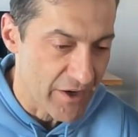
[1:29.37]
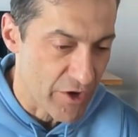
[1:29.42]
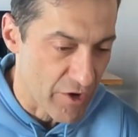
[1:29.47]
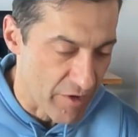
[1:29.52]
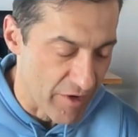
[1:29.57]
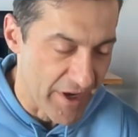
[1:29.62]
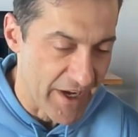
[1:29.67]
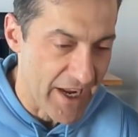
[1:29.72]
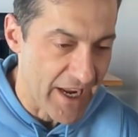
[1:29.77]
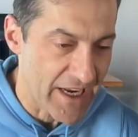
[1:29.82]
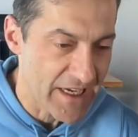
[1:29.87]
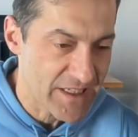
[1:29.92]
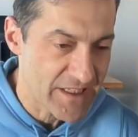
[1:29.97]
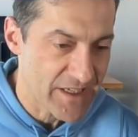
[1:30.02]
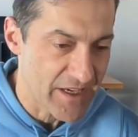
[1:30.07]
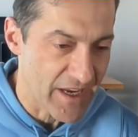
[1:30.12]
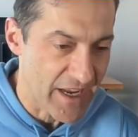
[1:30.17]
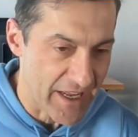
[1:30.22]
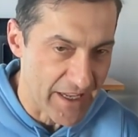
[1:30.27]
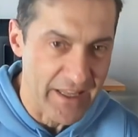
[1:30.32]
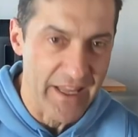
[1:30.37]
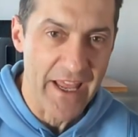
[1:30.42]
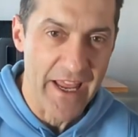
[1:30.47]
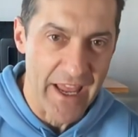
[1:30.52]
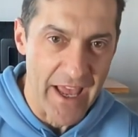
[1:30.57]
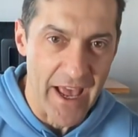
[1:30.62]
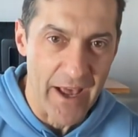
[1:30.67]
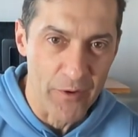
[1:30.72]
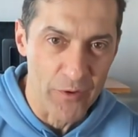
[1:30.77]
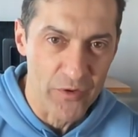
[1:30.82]
create a
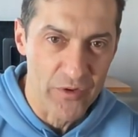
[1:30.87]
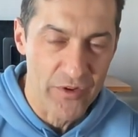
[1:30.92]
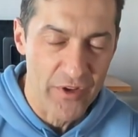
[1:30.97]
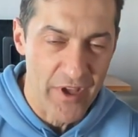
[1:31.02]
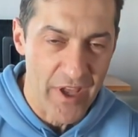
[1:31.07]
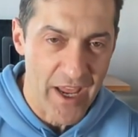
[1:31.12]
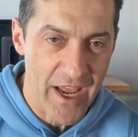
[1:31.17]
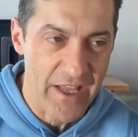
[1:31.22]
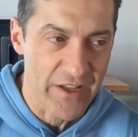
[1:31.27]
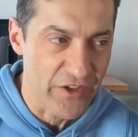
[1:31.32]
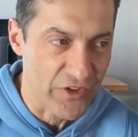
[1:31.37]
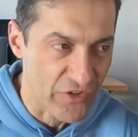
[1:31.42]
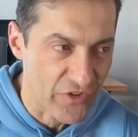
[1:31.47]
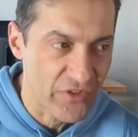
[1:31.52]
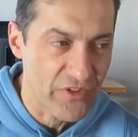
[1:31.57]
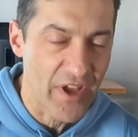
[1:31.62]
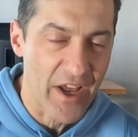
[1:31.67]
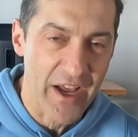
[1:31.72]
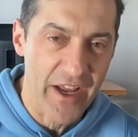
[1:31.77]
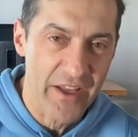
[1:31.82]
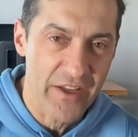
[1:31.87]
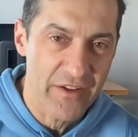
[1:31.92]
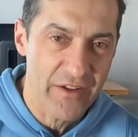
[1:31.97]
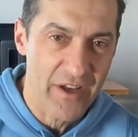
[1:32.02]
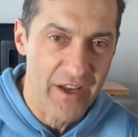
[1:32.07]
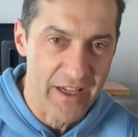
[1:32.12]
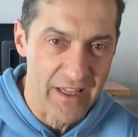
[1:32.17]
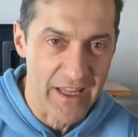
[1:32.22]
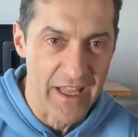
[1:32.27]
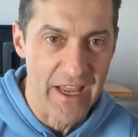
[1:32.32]
layout and assign
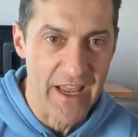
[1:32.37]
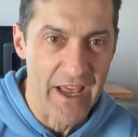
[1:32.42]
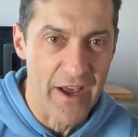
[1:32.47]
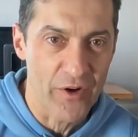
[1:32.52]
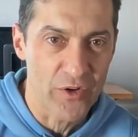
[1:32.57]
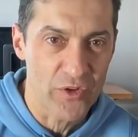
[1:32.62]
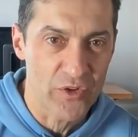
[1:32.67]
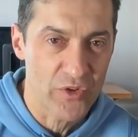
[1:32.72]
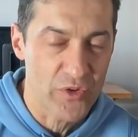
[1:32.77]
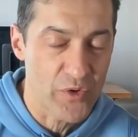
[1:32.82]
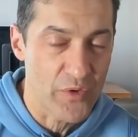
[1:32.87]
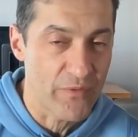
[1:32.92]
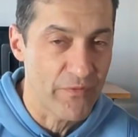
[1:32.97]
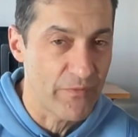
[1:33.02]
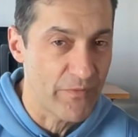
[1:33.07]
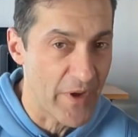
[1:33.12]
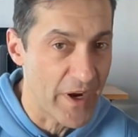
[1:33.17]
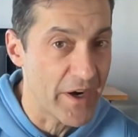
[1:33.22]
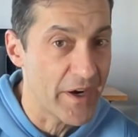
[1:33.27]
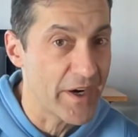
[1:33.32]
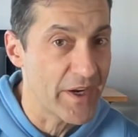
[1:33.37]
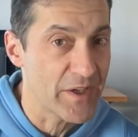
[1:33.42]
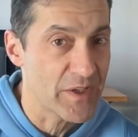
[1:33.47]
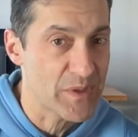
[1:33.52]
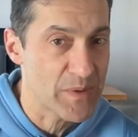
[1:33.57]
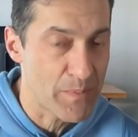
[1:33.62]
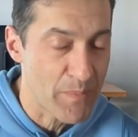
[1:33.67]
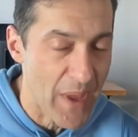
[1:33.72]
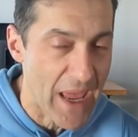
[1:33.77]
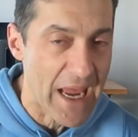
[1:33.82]
a layout to
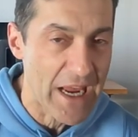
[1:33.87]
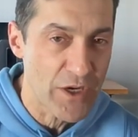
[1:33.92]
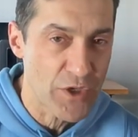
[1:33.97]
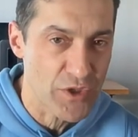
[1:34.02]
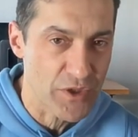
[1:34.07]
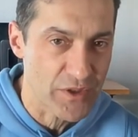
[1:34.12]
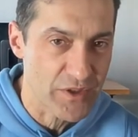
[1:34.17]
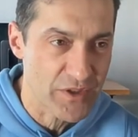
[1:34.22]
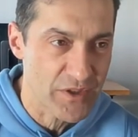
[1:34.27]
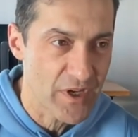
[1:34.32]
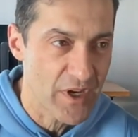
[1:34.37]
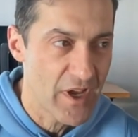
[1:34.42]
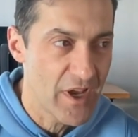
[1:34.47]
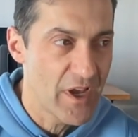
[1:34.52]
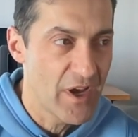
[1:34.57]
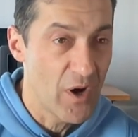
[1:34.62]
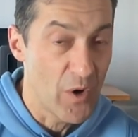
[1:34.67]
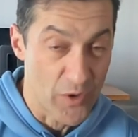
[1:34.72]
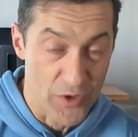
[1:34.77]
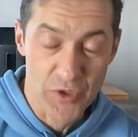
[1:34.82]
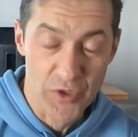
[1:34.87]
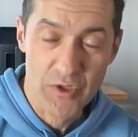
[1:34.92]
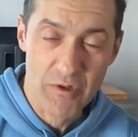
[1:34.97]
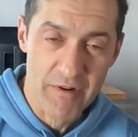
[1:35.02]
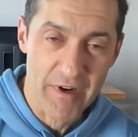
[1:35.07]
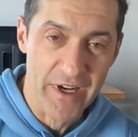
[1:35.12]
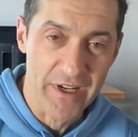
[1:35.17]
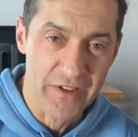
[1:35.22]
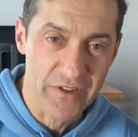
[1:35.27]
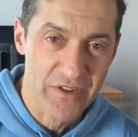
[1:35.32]
various pages or
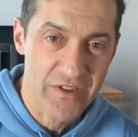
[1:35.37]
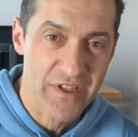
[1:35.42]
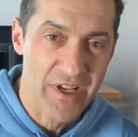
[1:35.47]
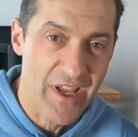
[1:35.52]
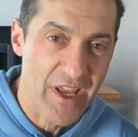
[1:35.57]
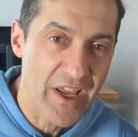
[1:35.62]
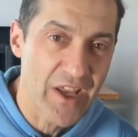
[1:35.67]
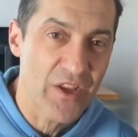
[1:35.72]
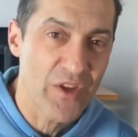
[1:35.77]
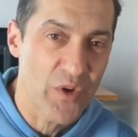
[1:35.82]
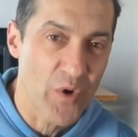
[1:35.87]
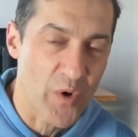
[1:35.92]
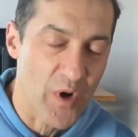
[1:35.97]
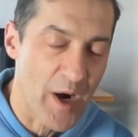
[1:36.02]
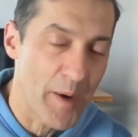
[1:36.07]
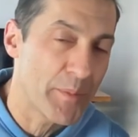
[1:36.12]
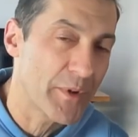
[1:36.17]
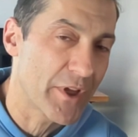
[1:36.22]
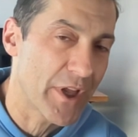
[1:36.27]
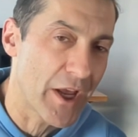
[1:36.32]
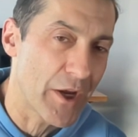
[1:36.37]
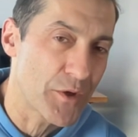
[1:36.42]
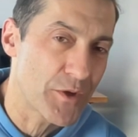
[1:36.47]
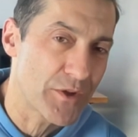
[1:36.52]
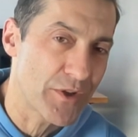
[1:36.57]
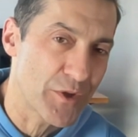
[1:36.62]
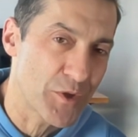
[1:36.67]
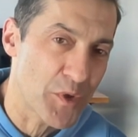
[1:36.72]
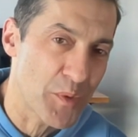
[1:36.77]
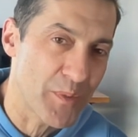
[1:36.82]
screens in your
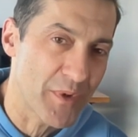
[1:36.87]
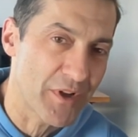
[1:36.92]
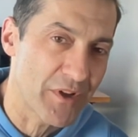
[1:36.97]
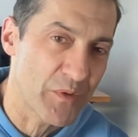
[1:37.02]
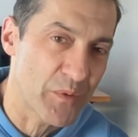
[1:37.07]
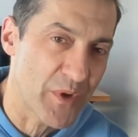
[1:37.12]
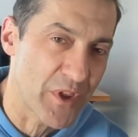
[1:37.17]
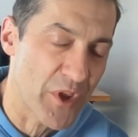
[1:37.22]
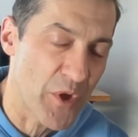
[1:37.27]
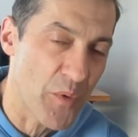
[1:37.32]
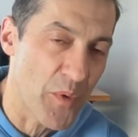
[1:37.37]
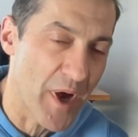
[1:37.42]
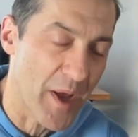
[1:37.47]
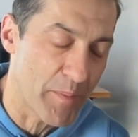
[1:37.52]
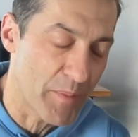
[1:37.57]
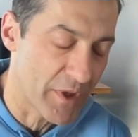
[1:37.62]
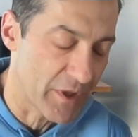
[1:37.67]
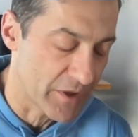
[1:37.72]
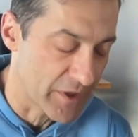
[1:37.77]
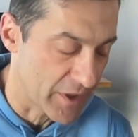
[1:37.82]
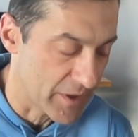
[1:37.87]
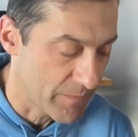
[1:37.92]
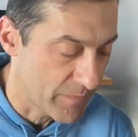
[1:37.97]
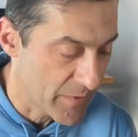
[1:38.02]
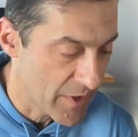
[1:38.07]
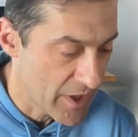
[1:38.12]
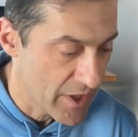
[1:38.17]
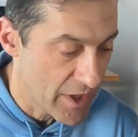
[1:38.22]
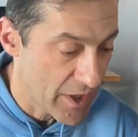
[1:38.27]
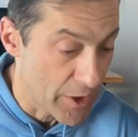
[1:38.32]
application that you build with UI Builder.
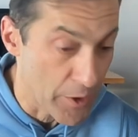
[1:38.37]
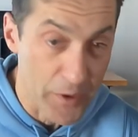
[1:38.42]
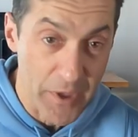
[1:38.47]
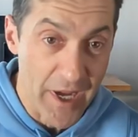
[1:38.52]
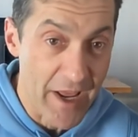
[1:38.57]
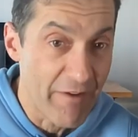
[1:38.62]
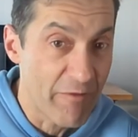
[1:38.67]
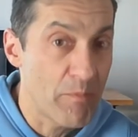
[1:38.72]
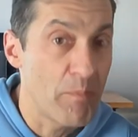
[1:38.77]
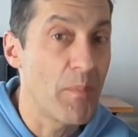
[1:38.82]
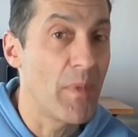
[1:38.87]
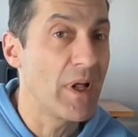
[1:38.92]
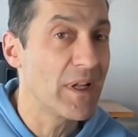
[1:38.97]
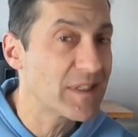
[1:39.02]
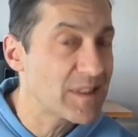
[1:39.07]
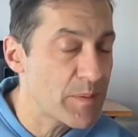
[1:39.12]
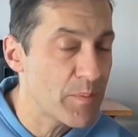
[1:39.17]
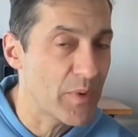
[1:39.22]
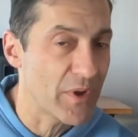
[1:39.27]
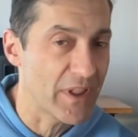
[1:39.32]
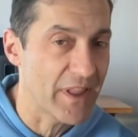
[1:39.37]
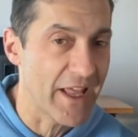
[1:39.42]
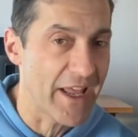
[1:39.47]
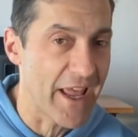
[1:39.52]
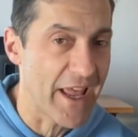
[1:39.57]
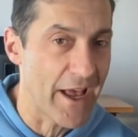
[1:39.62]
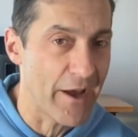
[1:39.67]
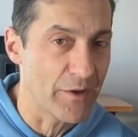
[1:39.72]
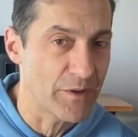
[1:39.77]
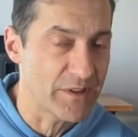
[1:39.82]
You could have multiple
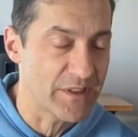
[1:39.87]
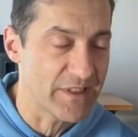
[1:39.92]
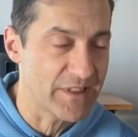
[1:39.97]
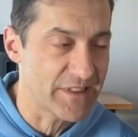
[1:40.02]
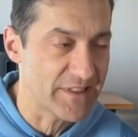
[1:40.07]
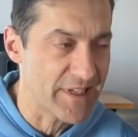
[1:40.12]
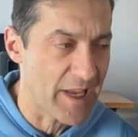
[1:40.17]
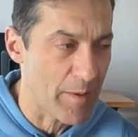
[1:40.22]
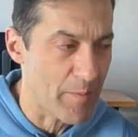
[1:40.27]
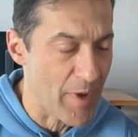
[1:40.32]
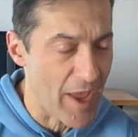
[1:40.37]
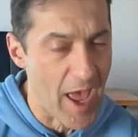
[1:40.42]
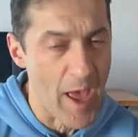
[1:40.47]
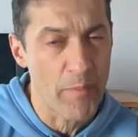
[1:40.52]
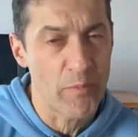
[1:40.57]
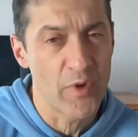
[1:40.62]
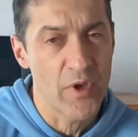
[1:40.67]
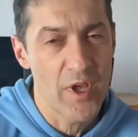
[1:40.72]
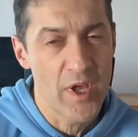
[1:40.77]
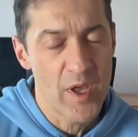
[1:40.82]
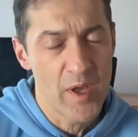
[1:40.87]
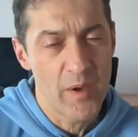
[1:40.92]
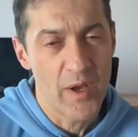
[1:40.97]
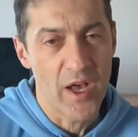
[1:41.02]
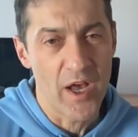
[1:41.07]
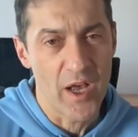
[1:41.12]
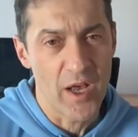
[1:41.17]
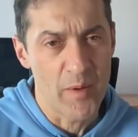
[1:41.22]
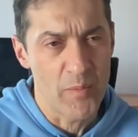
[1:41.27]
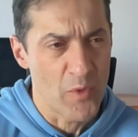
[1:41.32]
layouts in the same app.
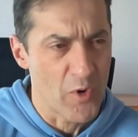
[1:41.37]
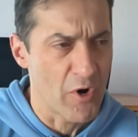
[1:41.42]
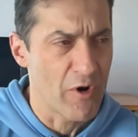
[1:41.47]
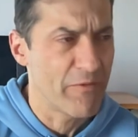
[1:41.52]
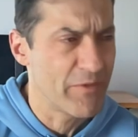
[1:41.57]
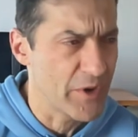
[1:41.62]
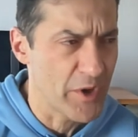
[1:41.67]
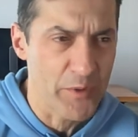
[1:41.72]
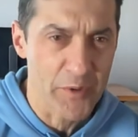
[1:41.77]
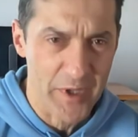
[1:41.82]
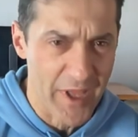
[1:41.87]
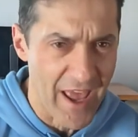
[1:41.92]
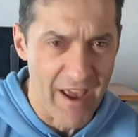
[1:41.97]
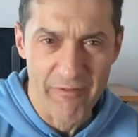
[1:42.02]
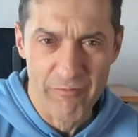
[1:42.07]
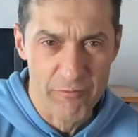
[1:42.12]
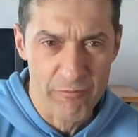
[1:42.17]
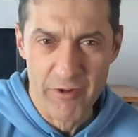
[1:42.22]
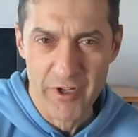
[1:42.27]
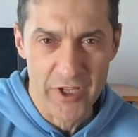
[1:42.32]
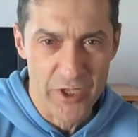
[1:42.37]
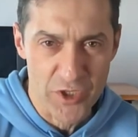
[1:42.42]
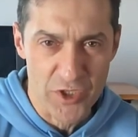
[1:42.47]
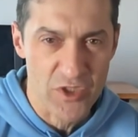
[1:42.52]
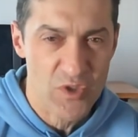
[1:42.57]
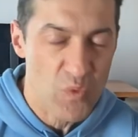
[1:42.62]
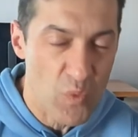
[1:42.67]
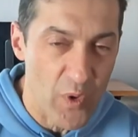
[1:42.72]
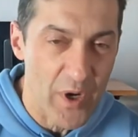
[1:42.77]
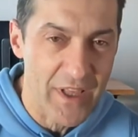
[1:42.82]
Uh, more often, you would have really
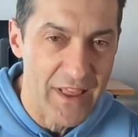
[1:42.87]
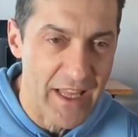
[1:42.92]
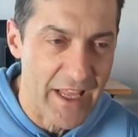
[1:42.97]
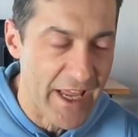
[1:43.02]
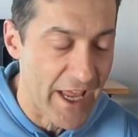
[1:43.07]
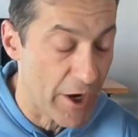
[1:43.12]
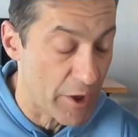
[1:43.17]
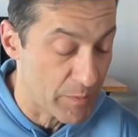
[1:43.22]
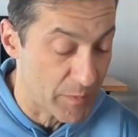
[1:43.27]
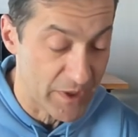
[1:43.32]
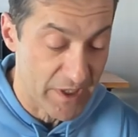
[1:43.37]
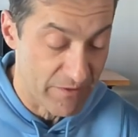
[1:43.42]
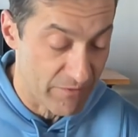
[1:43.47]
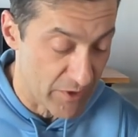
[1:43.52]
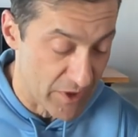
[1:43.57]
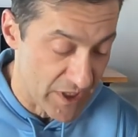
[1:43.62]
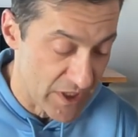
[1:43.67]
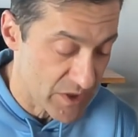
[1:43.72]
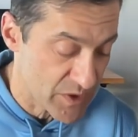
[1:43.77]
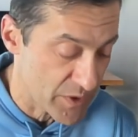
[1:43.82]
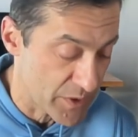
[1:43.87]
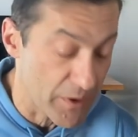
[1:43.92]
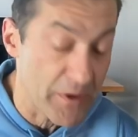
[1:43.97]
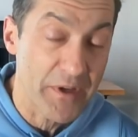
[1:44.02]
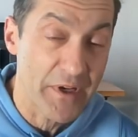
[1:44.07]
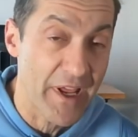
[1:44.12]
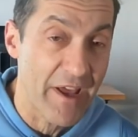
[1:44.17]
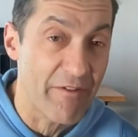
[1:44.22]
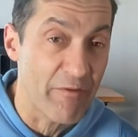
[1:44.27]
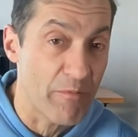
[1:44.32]
just one layout, but if you need to, you
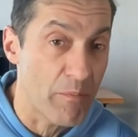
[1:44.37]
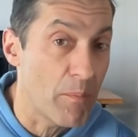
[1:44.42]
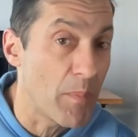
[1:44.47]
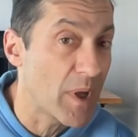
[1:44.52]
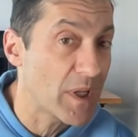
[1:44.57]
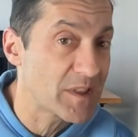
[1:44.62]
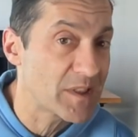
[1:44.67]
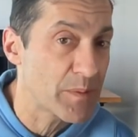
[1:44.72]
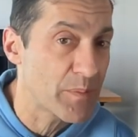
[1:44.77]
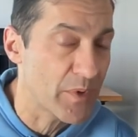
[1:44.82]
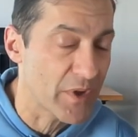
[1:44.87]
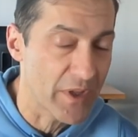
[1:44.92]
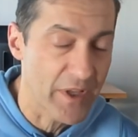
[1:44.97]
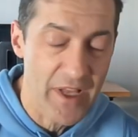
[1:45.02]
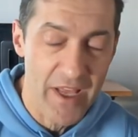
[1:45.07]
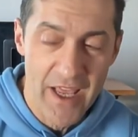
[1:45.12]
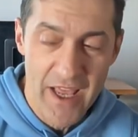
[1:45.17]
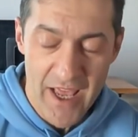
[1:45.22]
could have multiple.